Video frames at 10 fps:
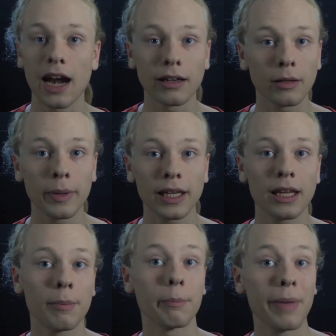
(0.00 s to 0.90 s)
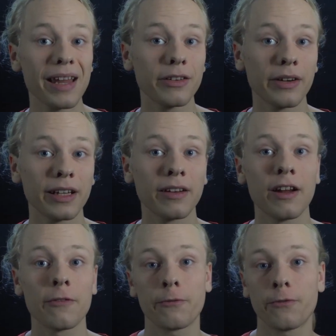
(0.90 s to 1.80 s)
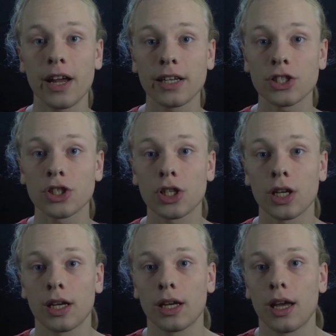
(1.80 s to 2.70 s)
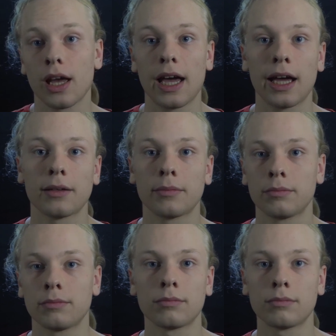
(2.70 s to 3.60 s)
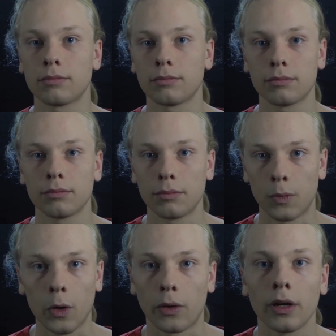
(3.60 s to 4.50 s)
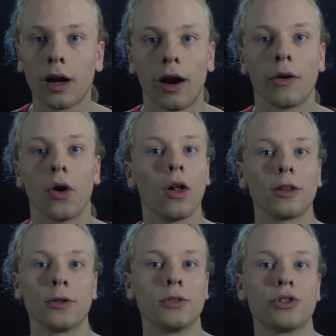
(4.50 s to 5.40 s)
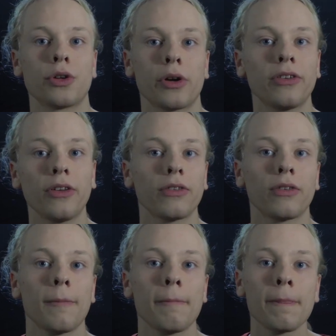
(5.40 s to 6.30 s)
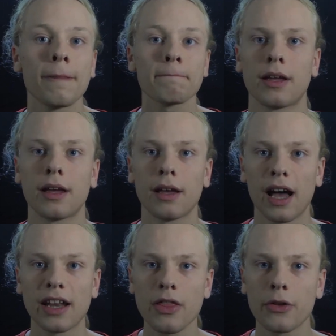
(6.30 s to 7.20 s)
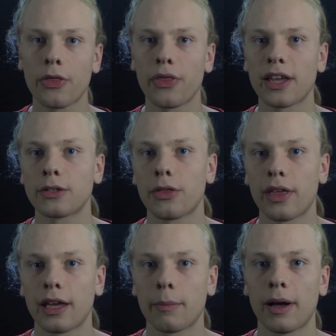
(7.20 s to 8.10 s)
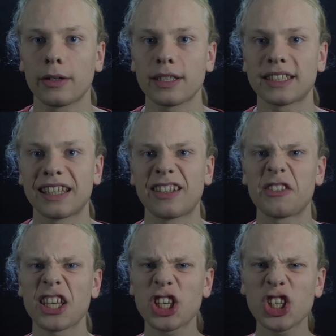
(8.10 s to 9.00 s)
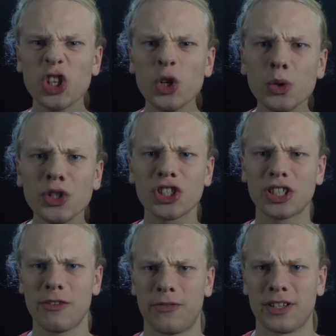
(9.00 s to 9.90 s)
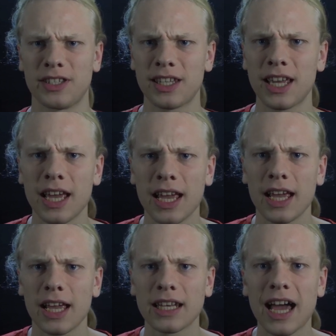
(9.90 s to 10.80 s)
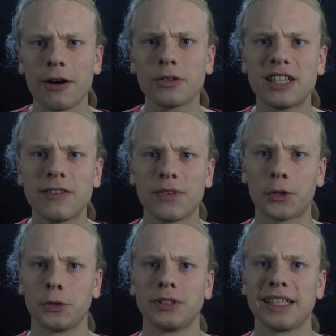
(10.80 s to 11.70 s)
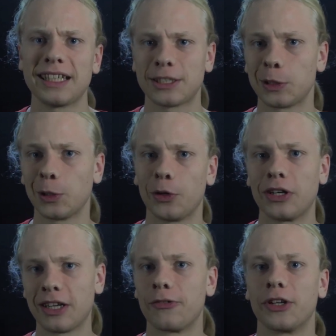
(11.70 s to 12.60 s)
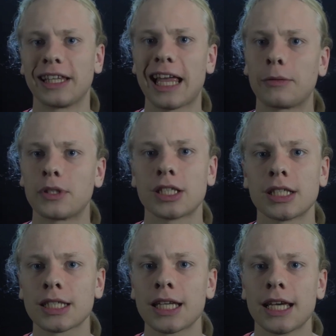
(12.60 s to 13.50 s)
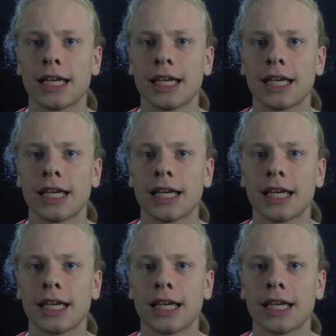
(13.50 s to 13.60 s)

Arabic, Mandarin, French, and more are all good choices. Another thing to think about is that there is a huge difference in how difficult it is to learn different languages.